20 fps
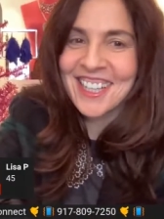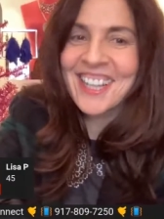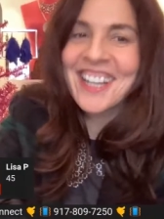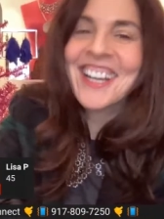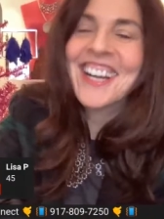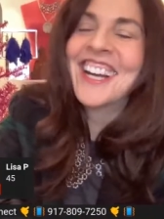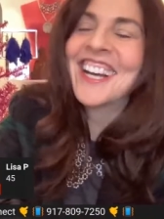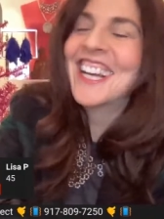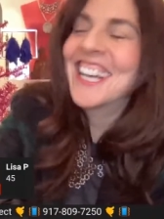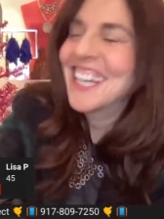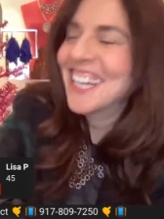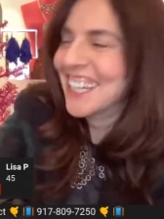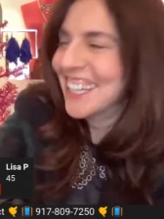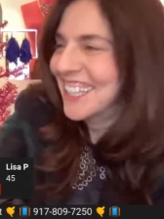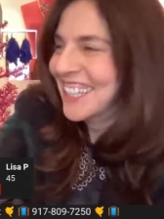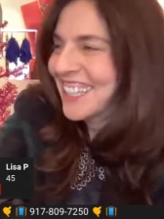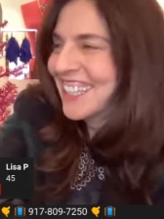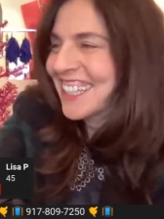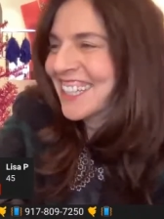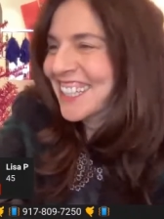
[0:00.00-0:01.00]

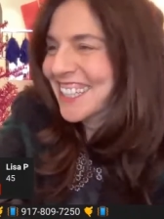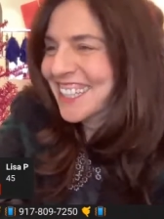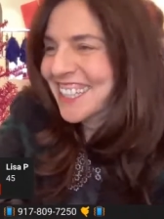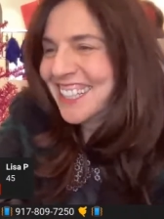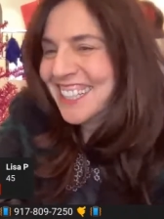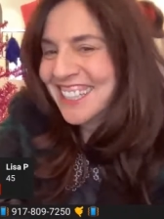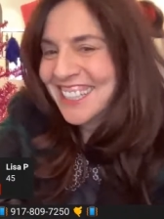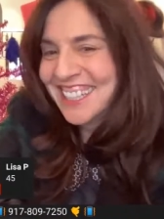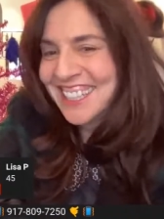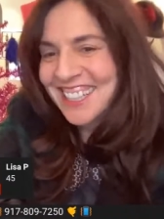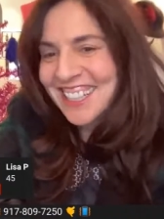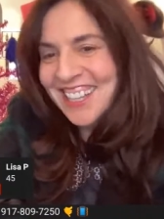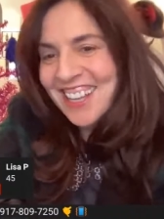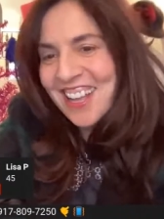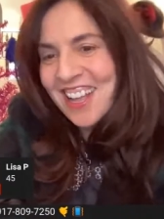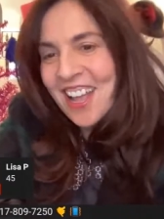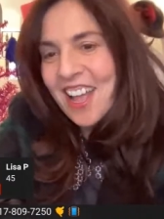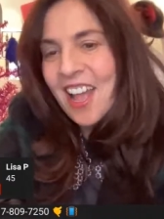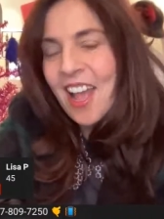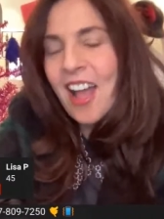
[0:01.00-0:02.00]
until.
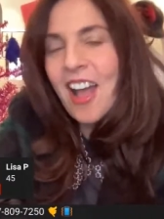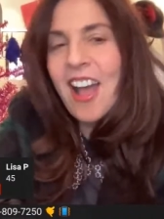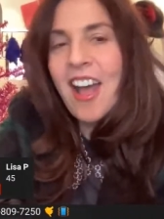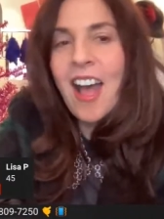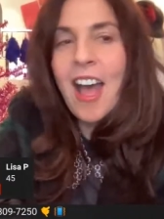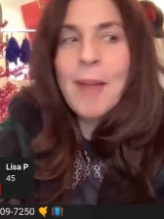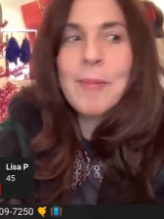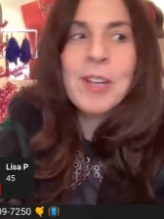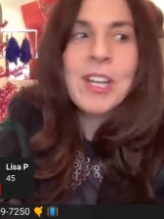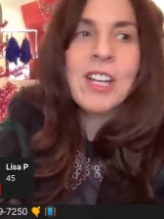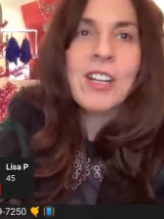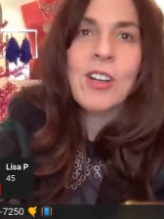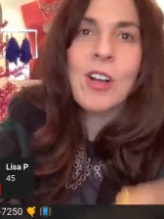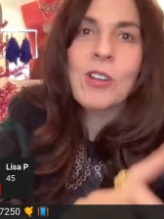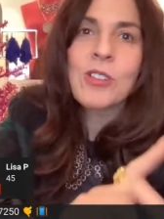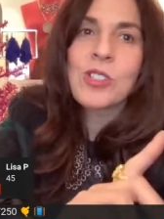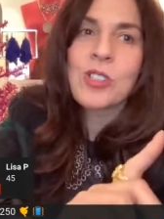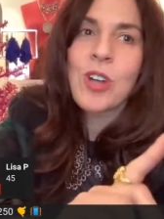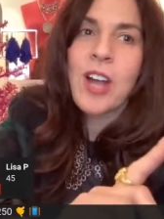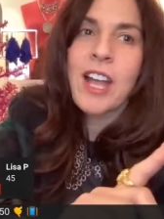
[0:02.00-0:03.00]
I'm gonna
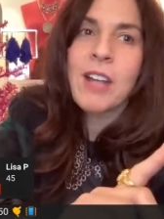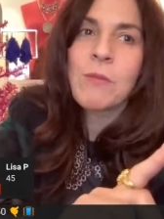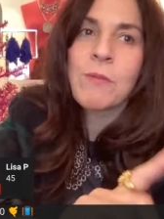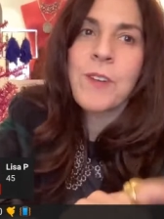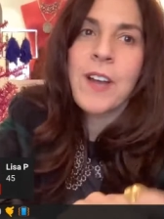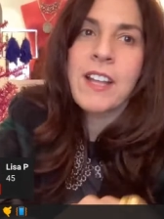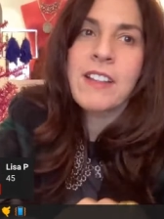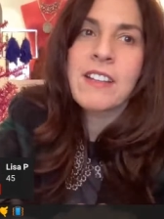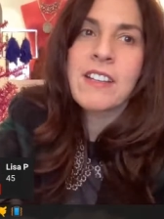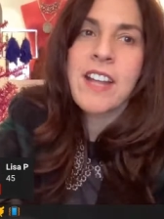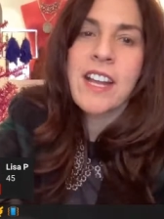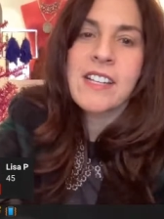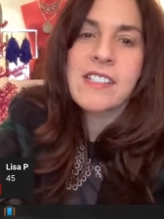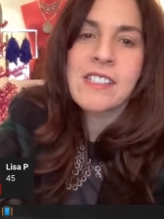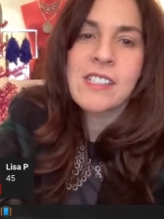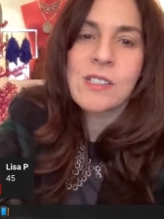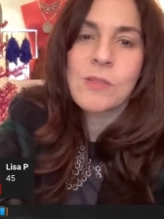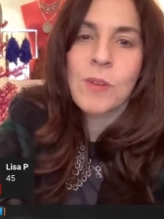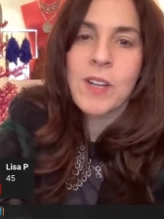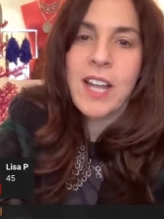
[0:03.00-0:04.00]
go try and find the
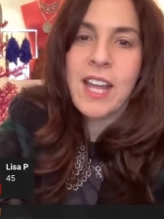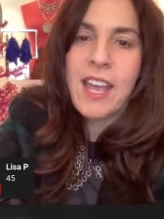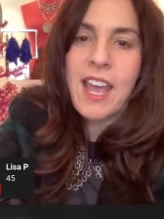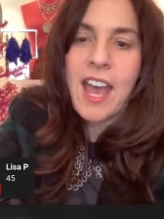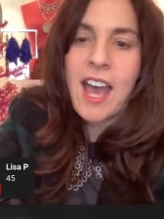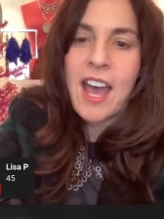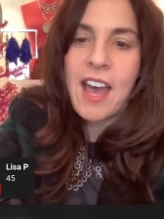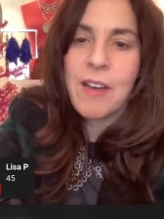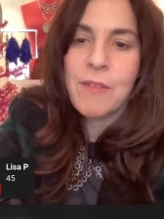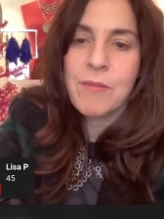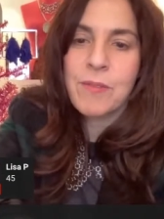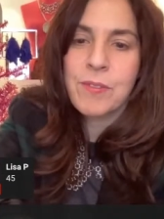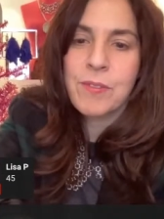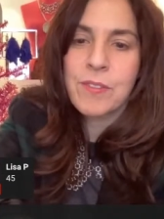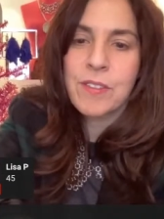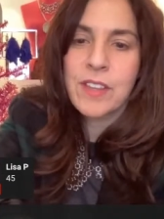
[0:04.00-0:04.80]
nicest one I have.